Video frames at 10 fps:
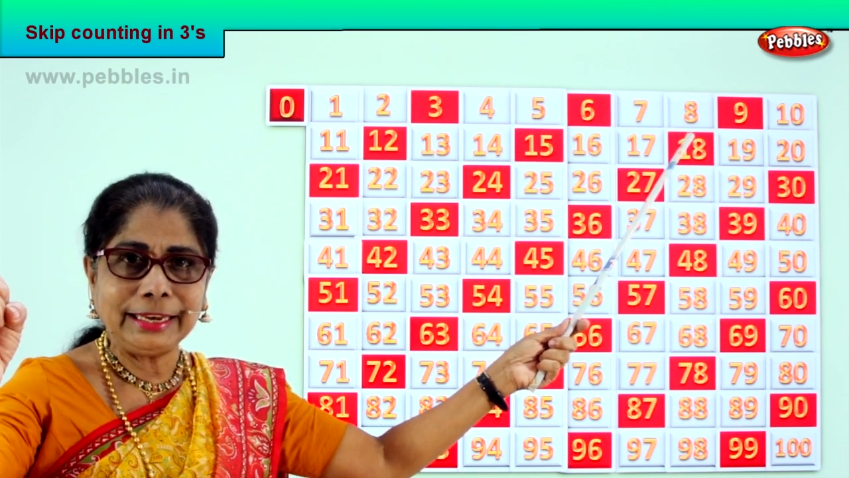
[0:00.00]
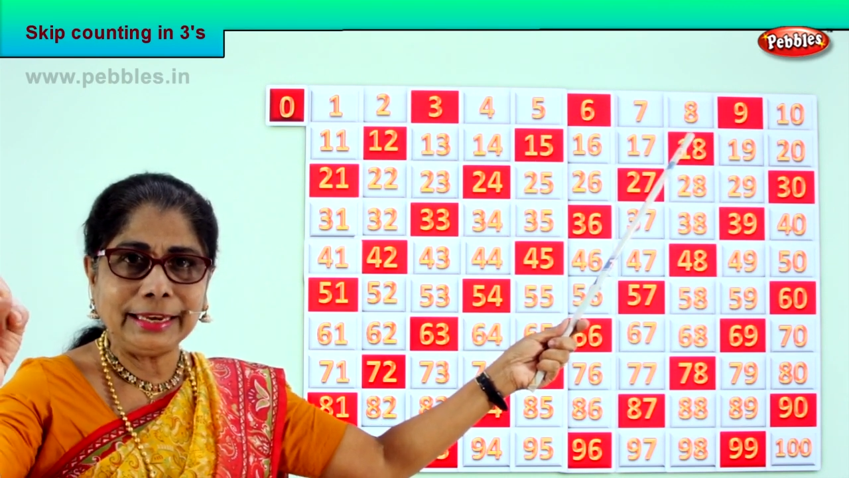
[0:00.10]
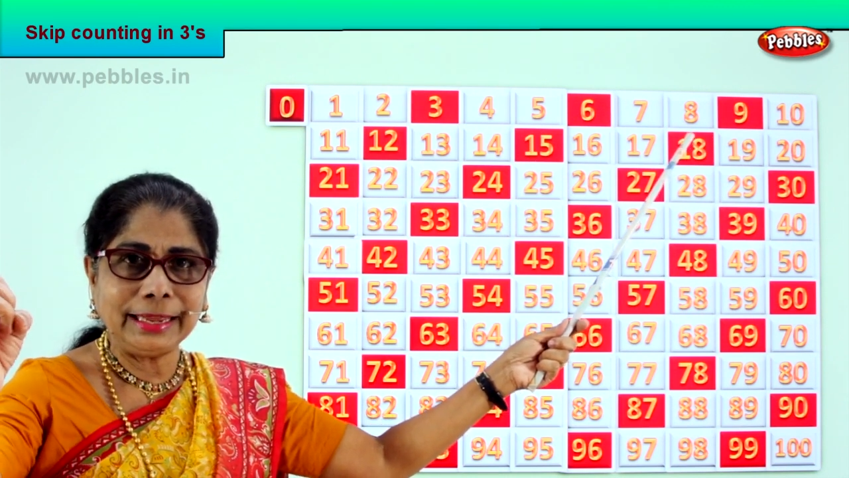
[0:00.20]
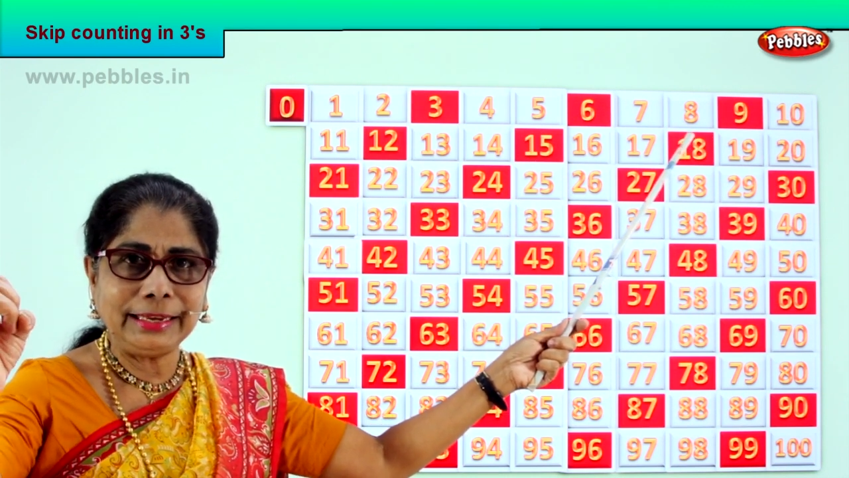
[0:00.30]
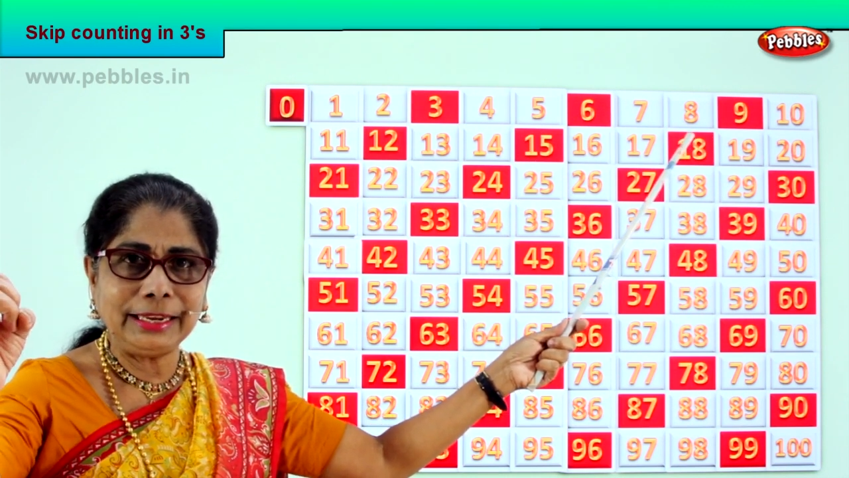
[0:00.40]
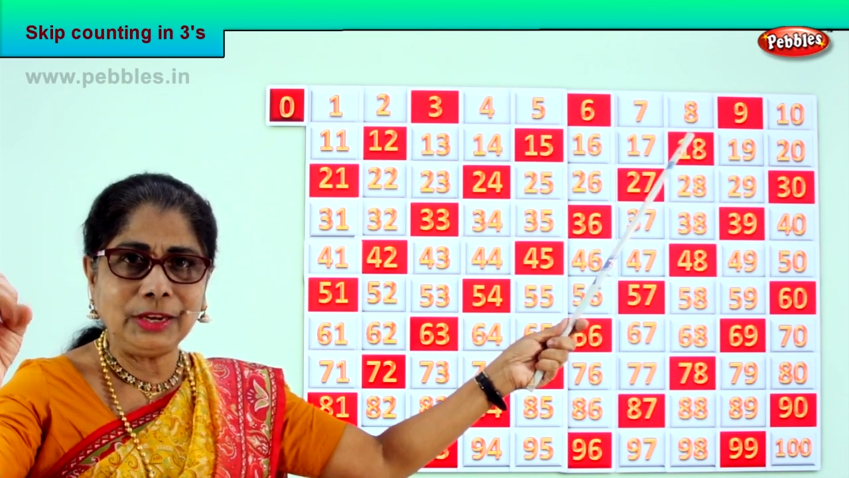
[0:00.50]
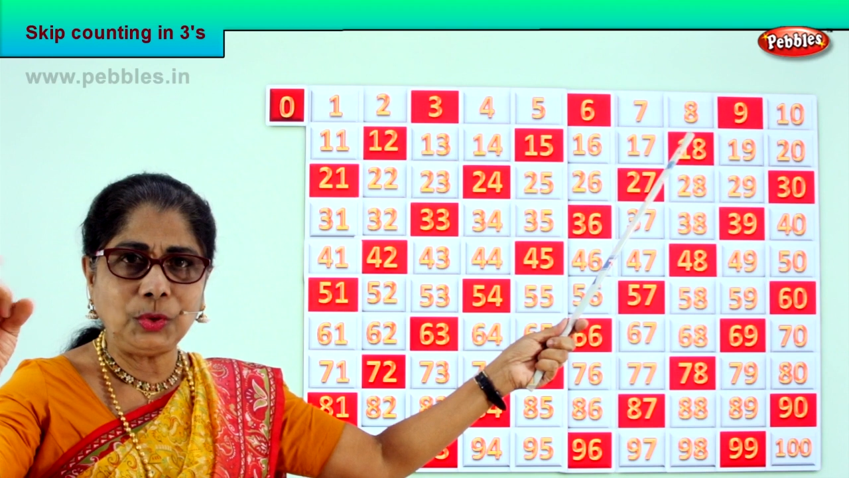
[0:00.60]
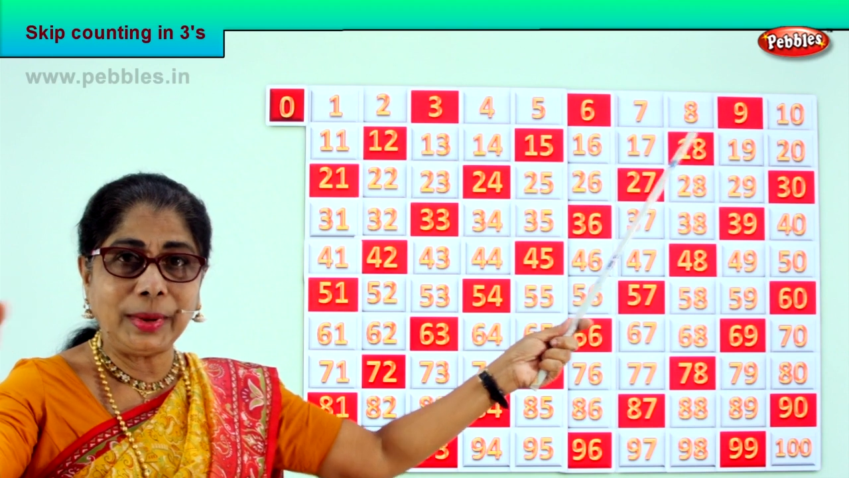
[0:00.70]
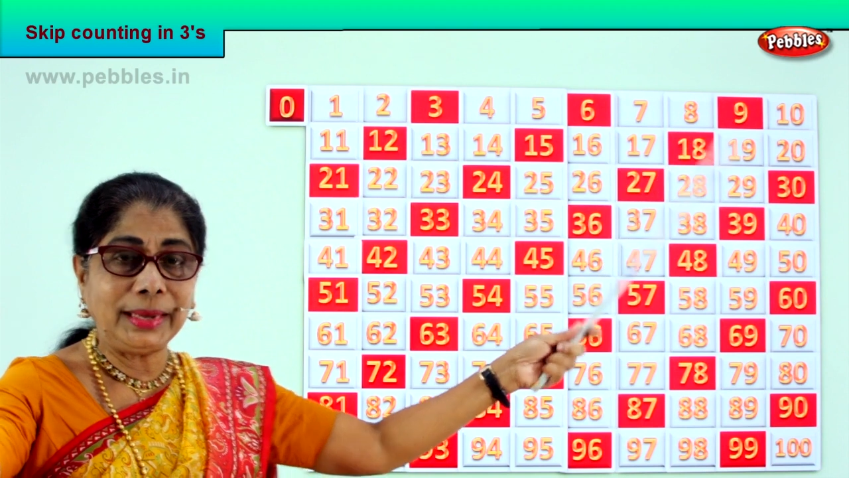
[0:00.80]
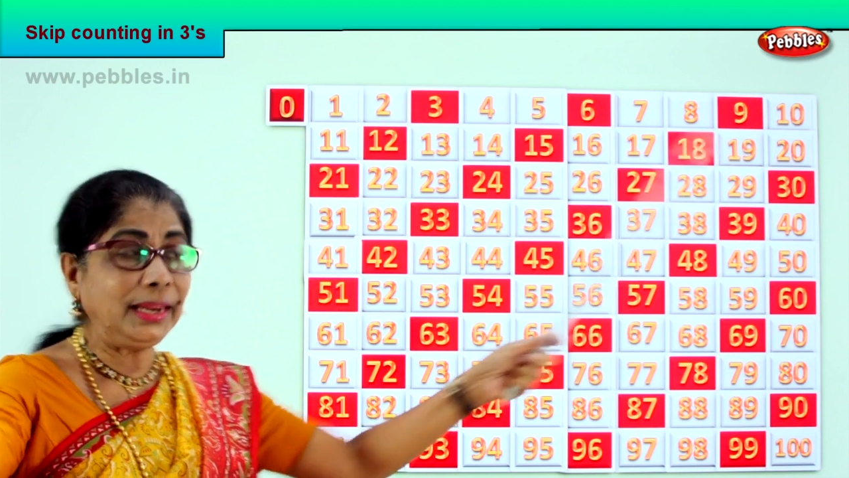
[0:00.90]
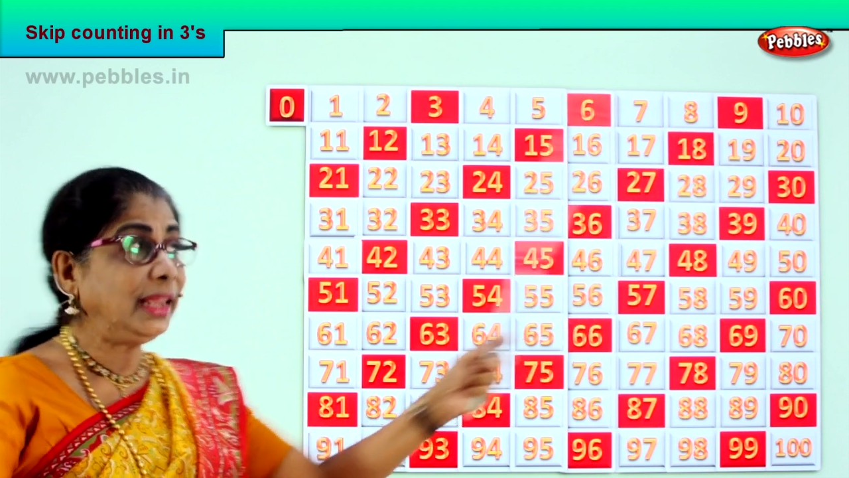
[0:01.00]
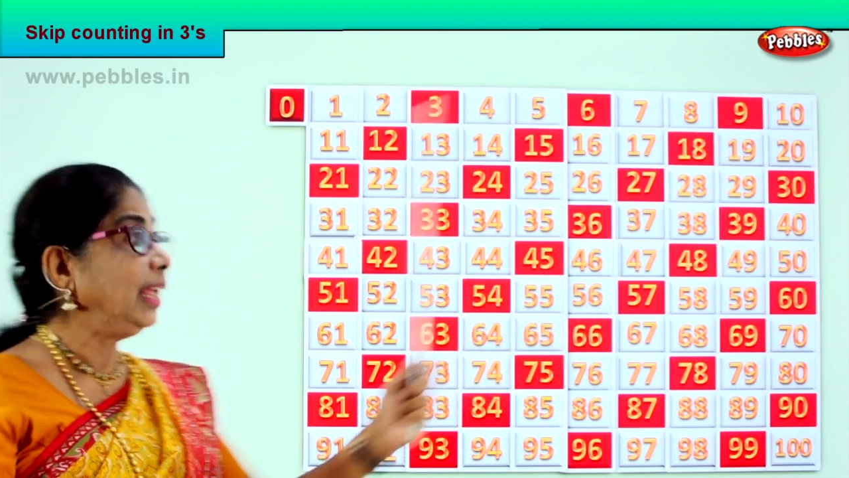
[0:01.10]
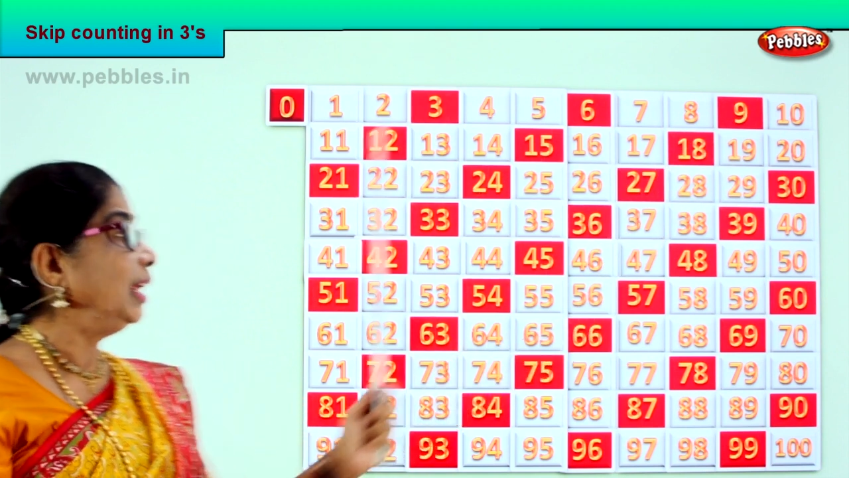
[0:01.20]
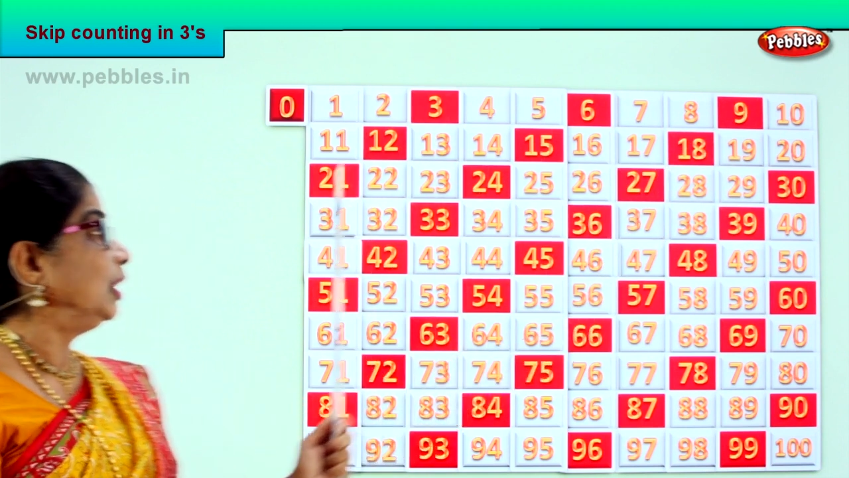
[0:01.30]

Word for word: 19, 20,